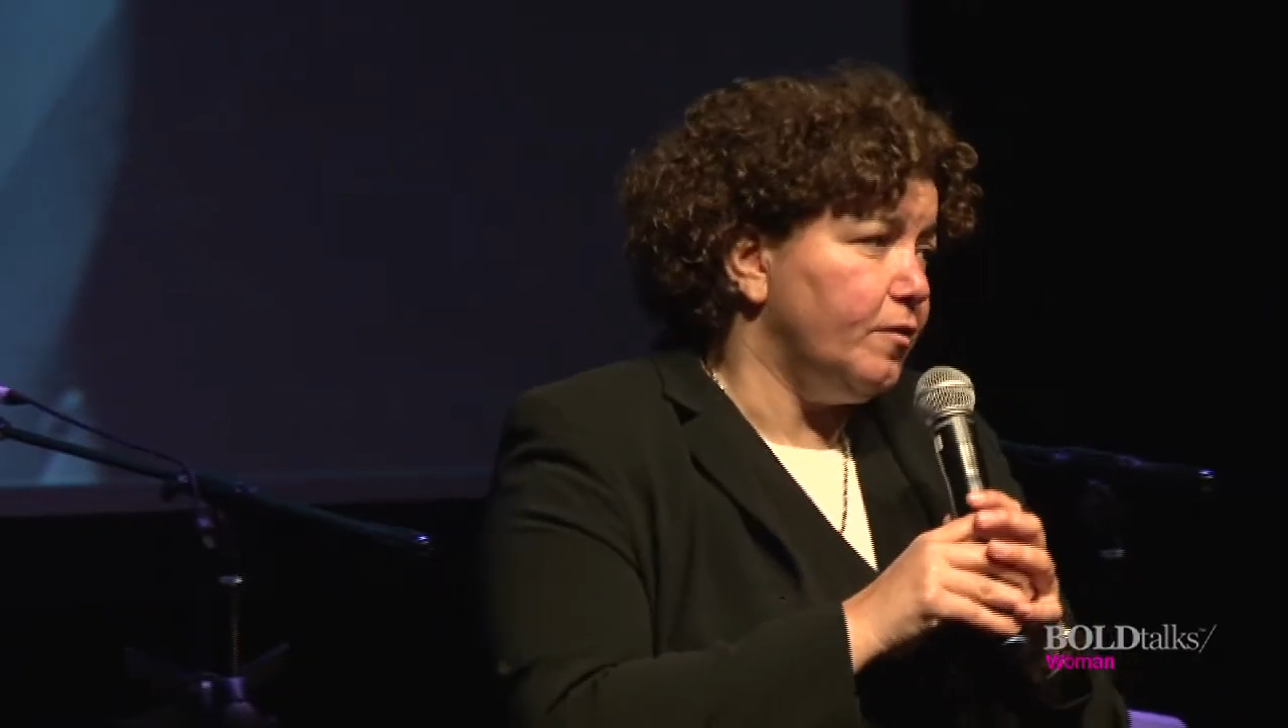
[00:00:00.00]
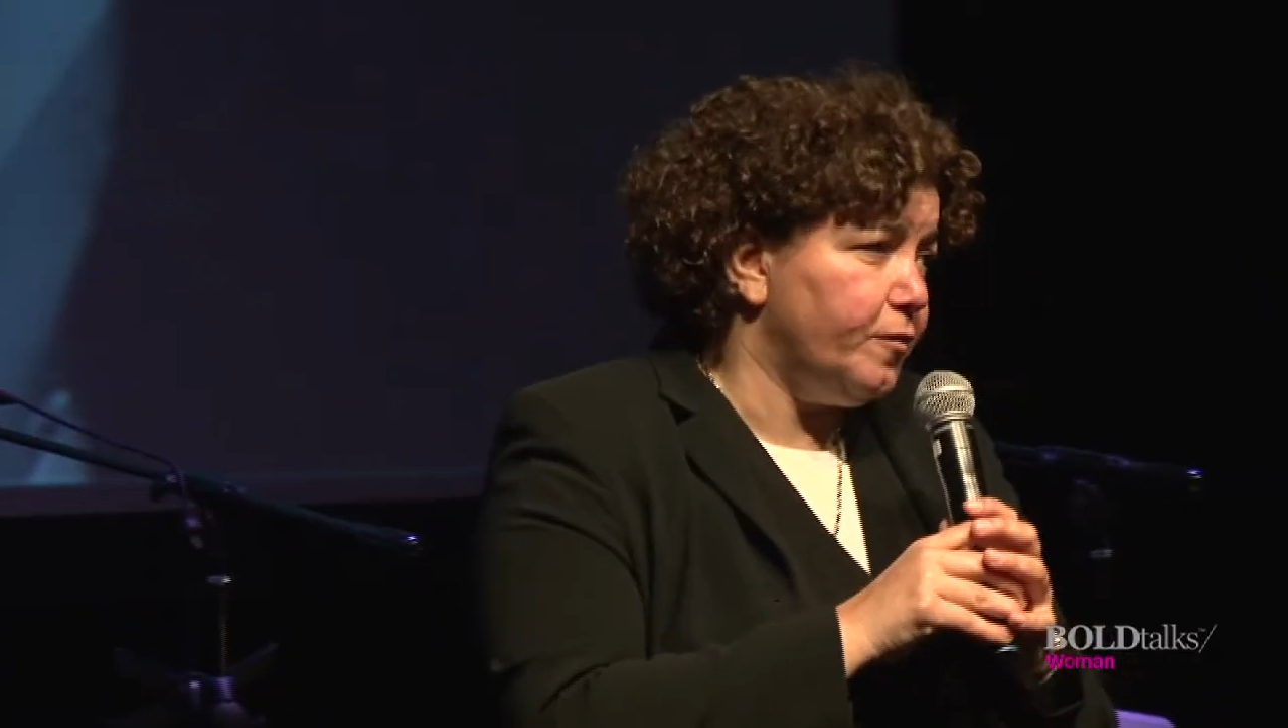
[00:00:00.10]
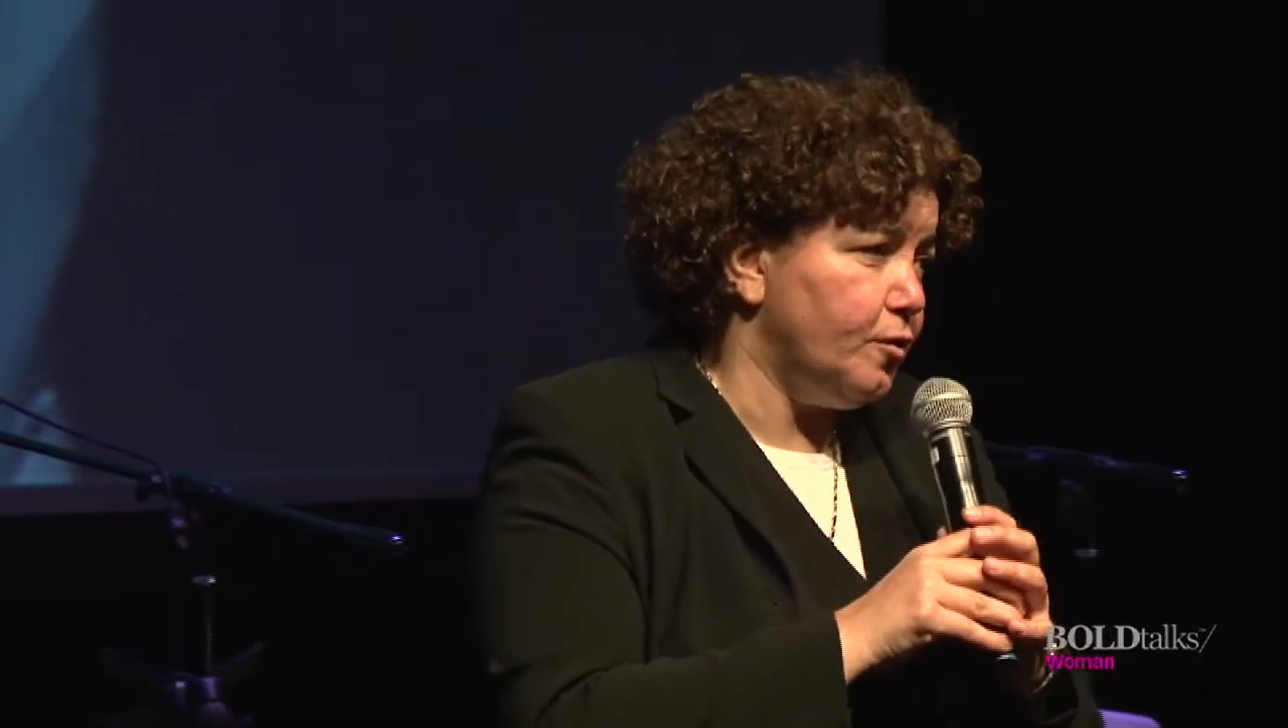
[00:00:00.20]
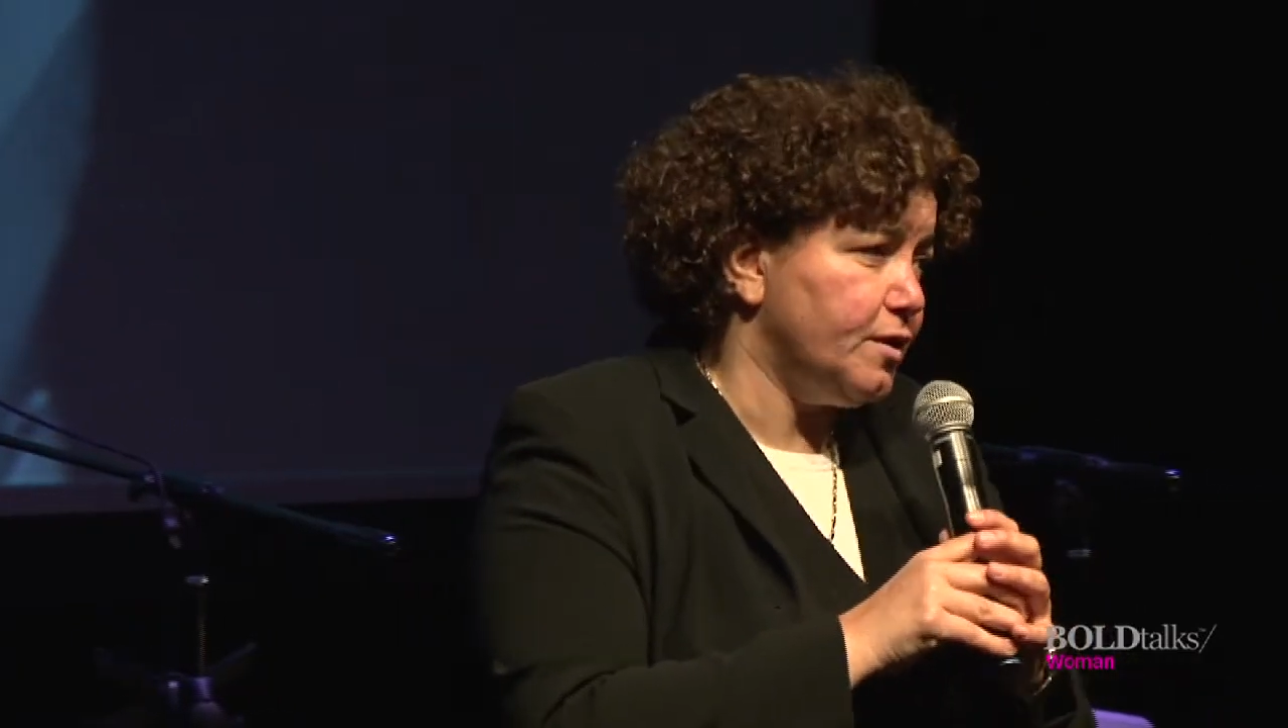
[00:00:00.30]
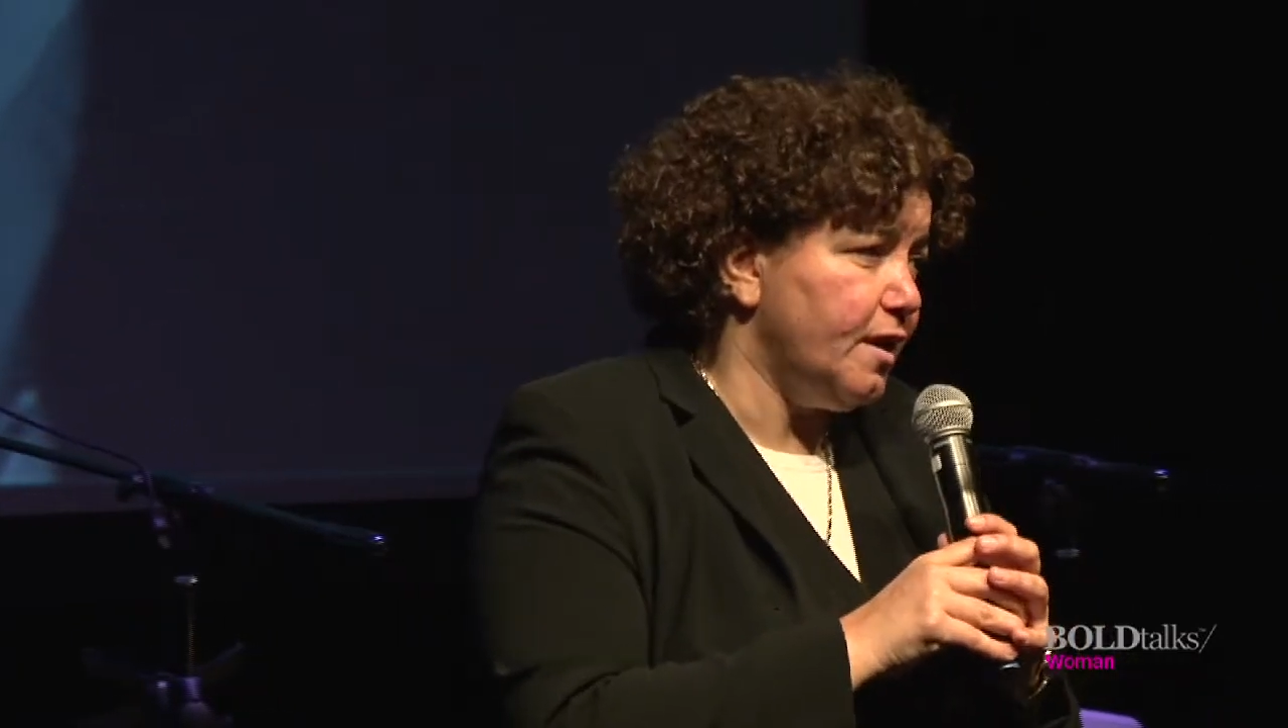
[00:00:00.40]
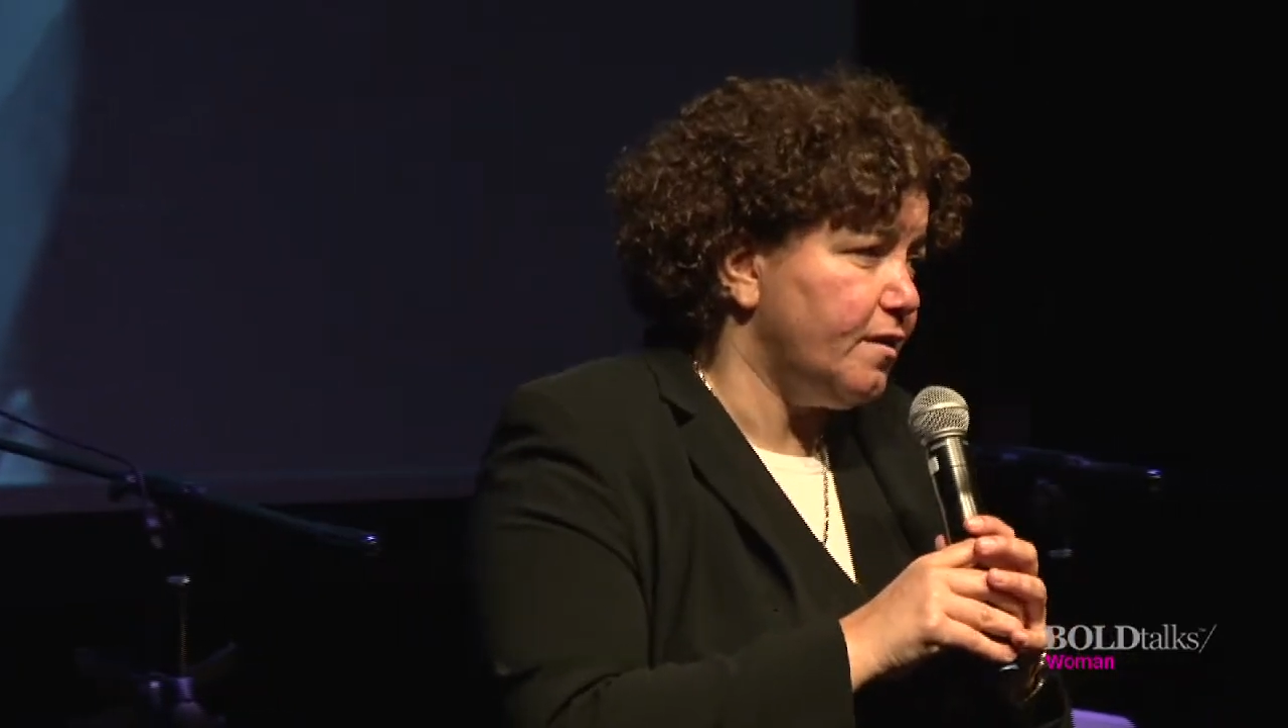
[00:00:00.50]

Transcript: Of course, I